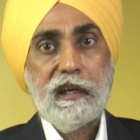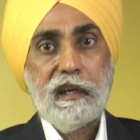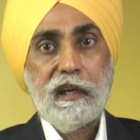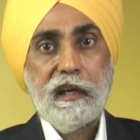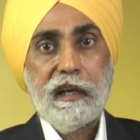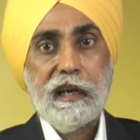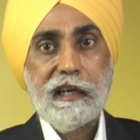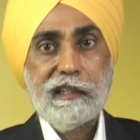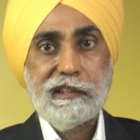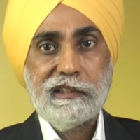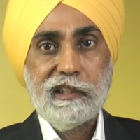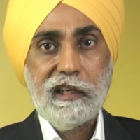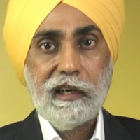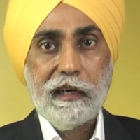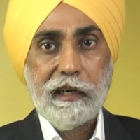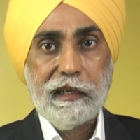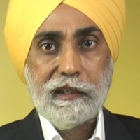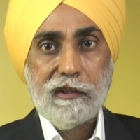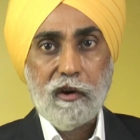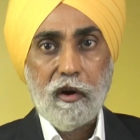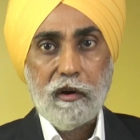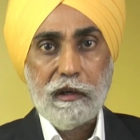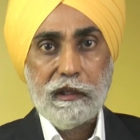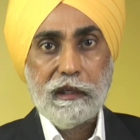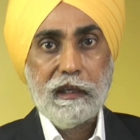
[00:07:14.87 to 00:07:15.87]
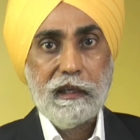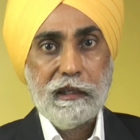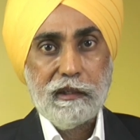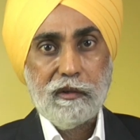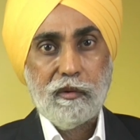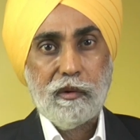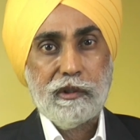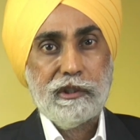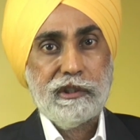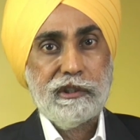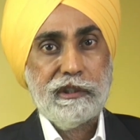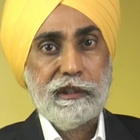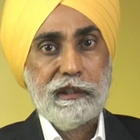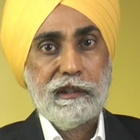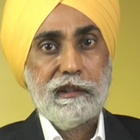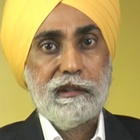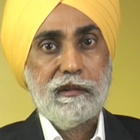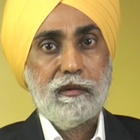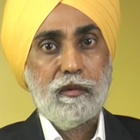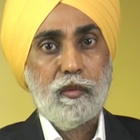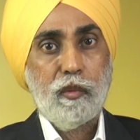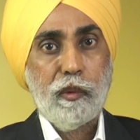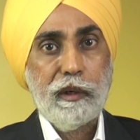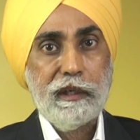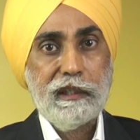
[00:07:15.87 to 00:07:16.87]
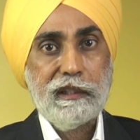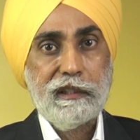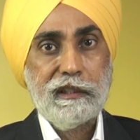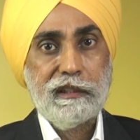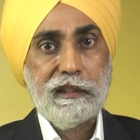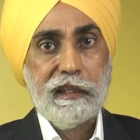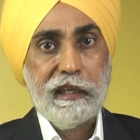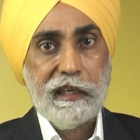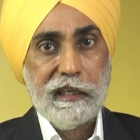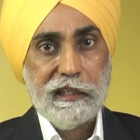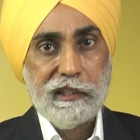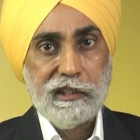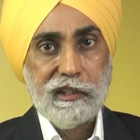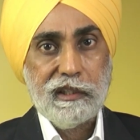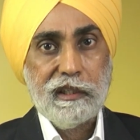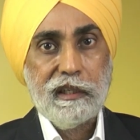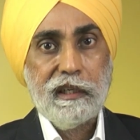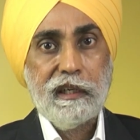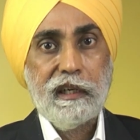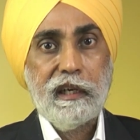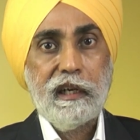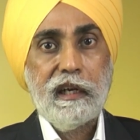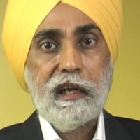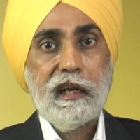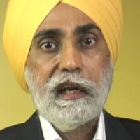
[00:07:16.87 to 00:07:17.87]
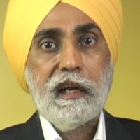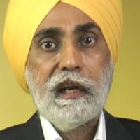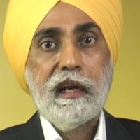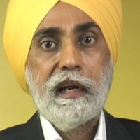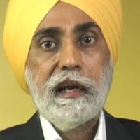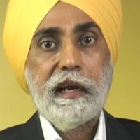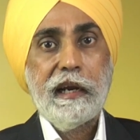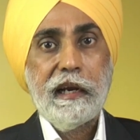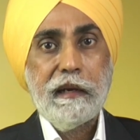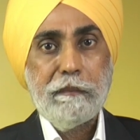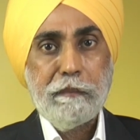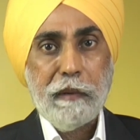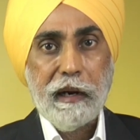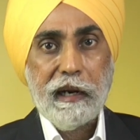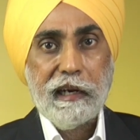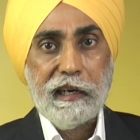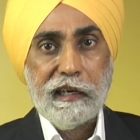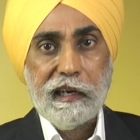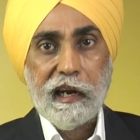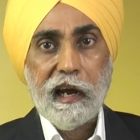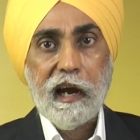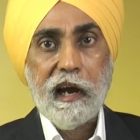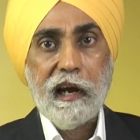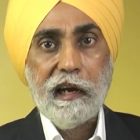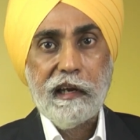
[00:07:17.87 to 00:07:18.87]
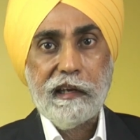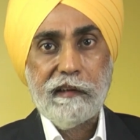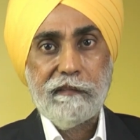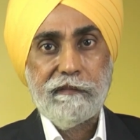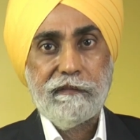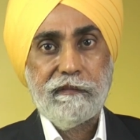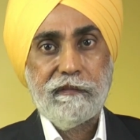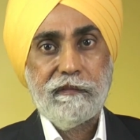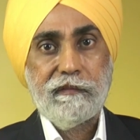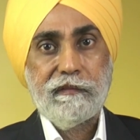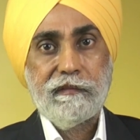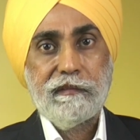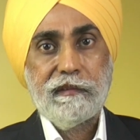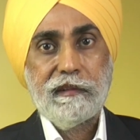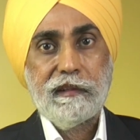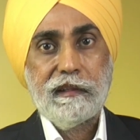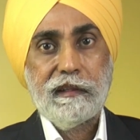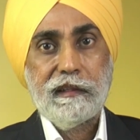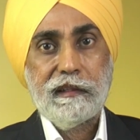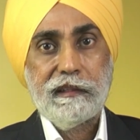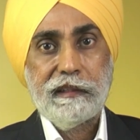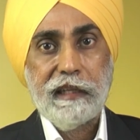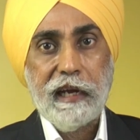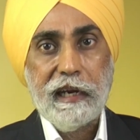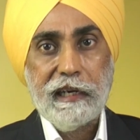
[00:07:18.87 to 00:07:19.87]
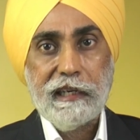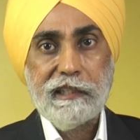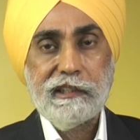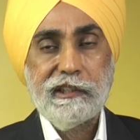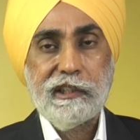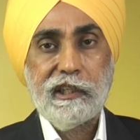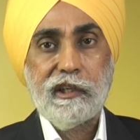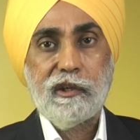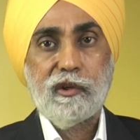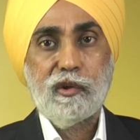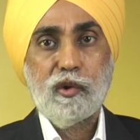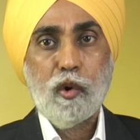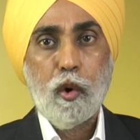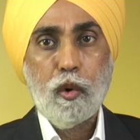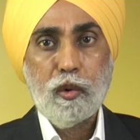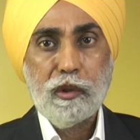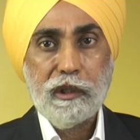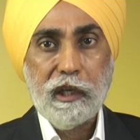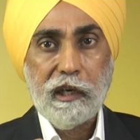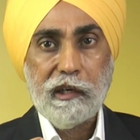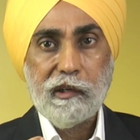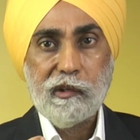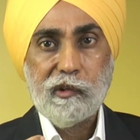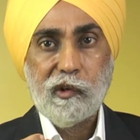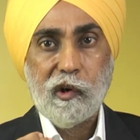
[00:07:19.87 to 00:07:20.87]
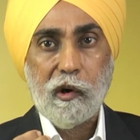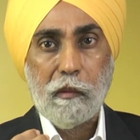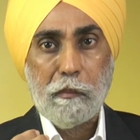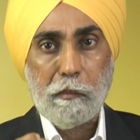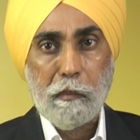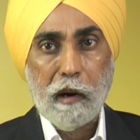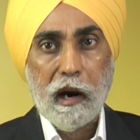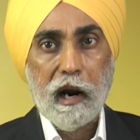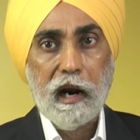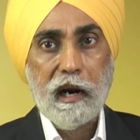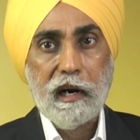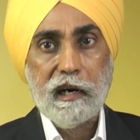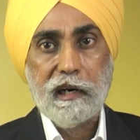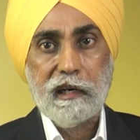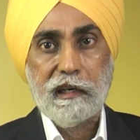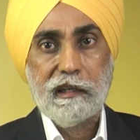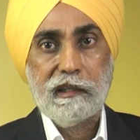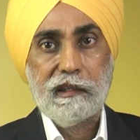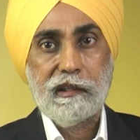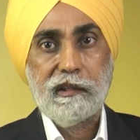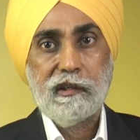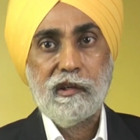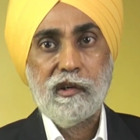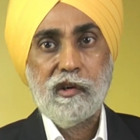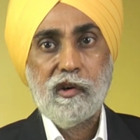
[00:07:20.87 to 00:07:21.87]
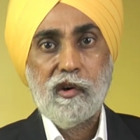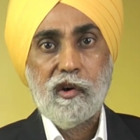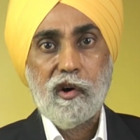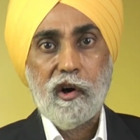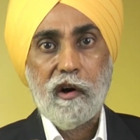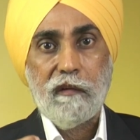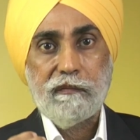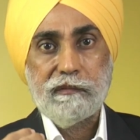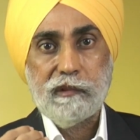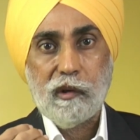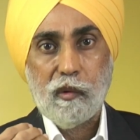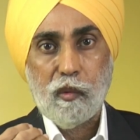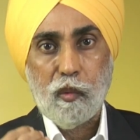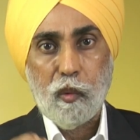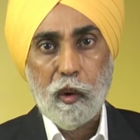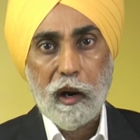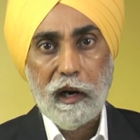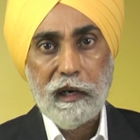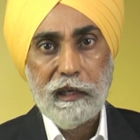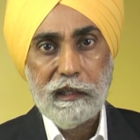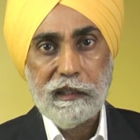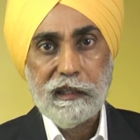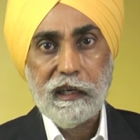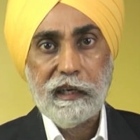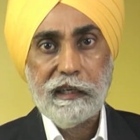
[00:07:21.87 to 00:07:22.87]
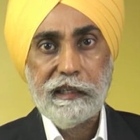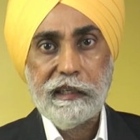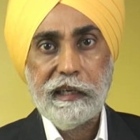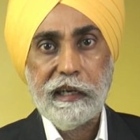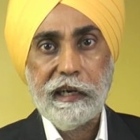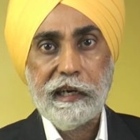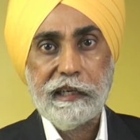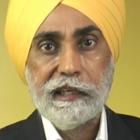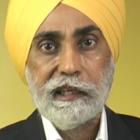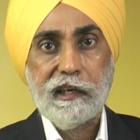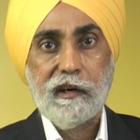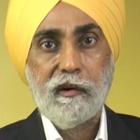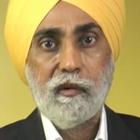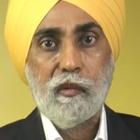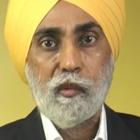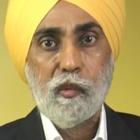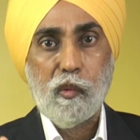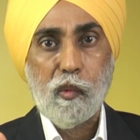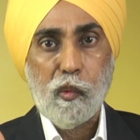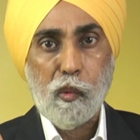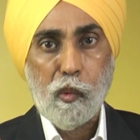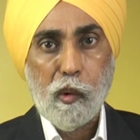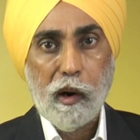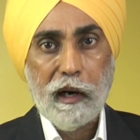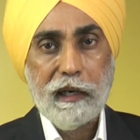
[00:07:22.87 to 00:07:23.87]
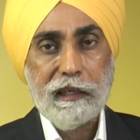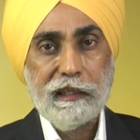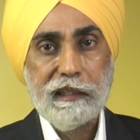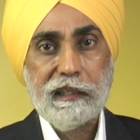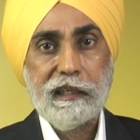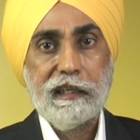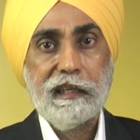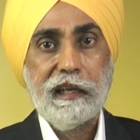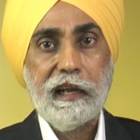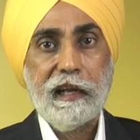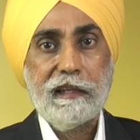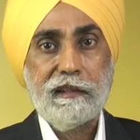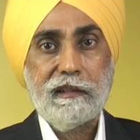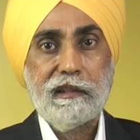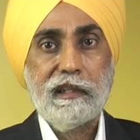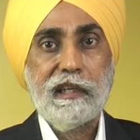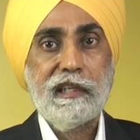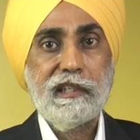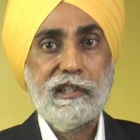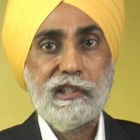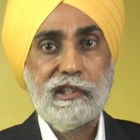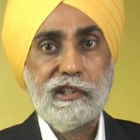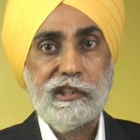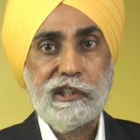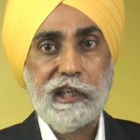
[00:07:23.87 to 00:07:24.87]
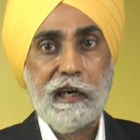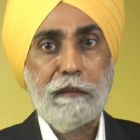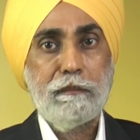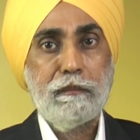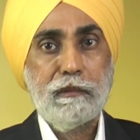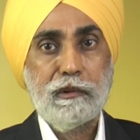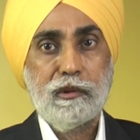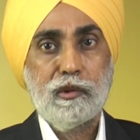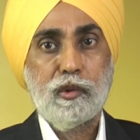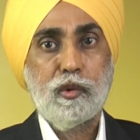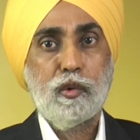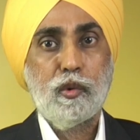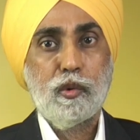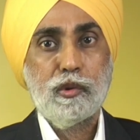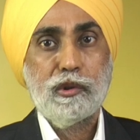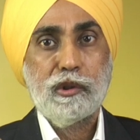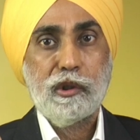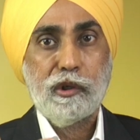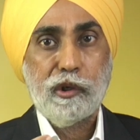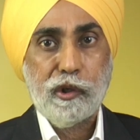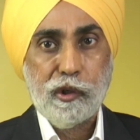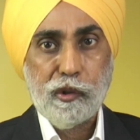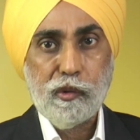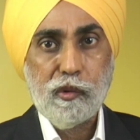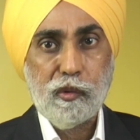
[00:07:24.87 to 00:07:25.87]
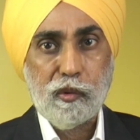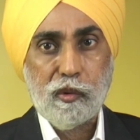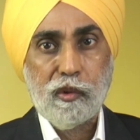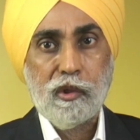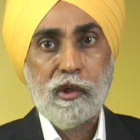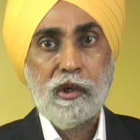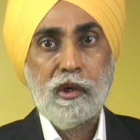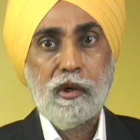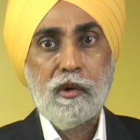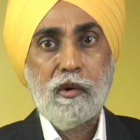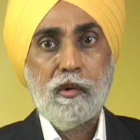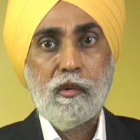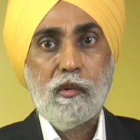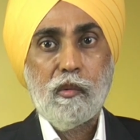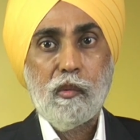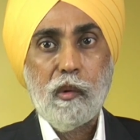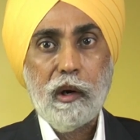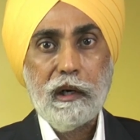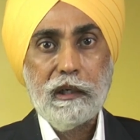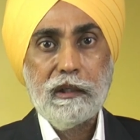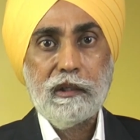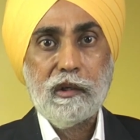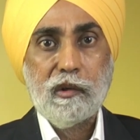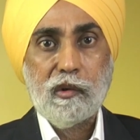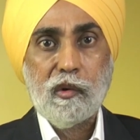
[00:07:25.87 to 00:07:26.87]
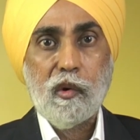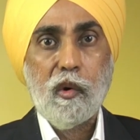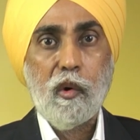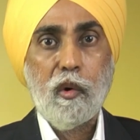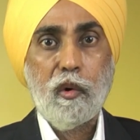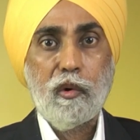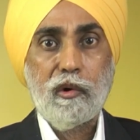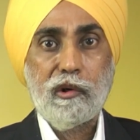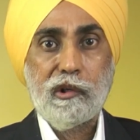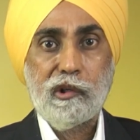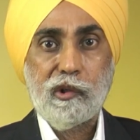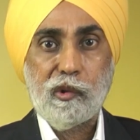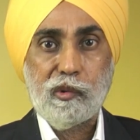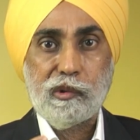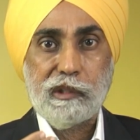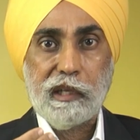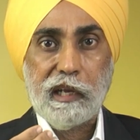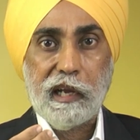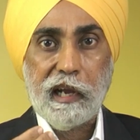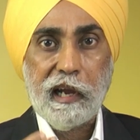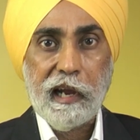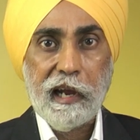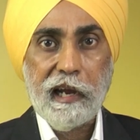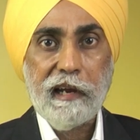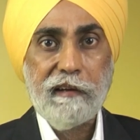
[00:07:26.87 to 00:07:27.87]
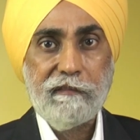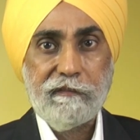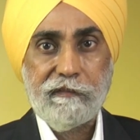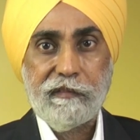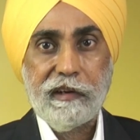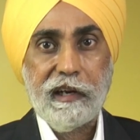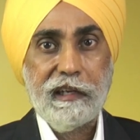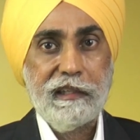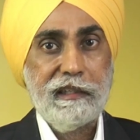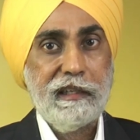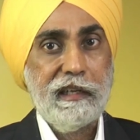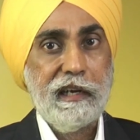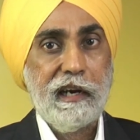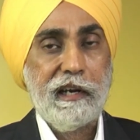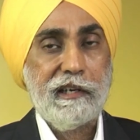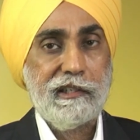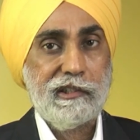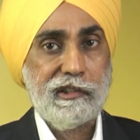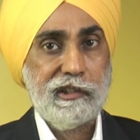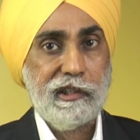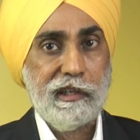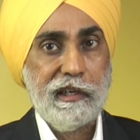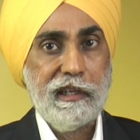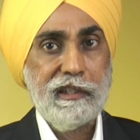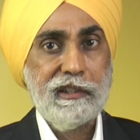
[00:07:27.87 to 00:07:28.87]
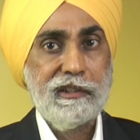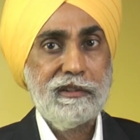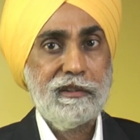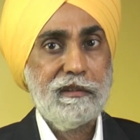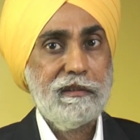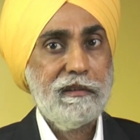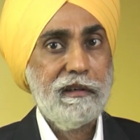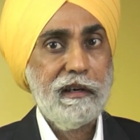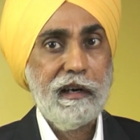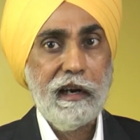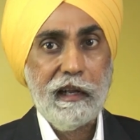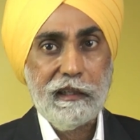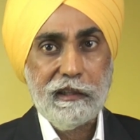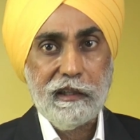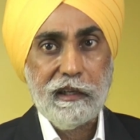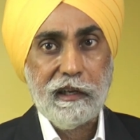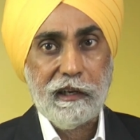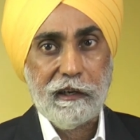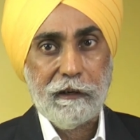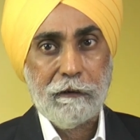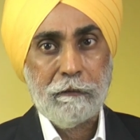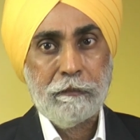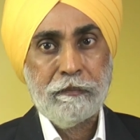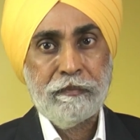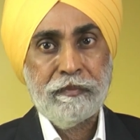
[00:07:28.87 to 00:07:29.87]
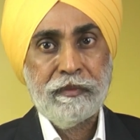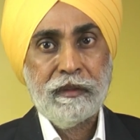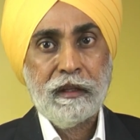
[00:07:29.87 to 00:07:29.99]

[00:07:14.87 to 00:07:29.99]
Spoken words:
It's a rhetorical question, which is, in my life, there is in total command of the one creator. What can this Jum Doot do? What role do they have? And the answer is nothing.